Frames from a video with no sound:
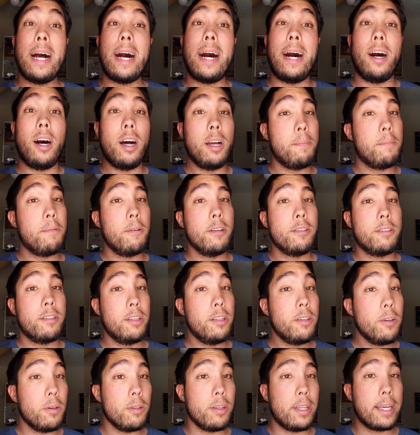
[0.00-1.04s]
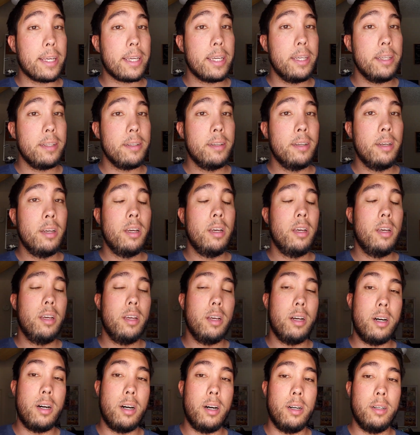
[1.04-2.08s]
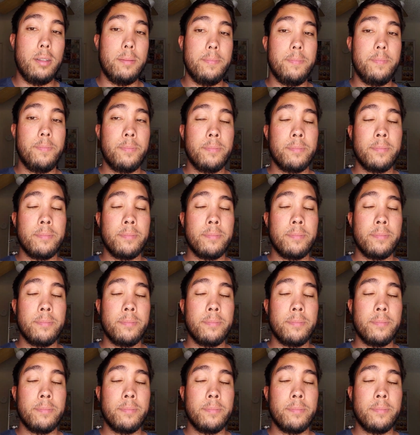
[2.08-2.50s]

I personally don't like it, um,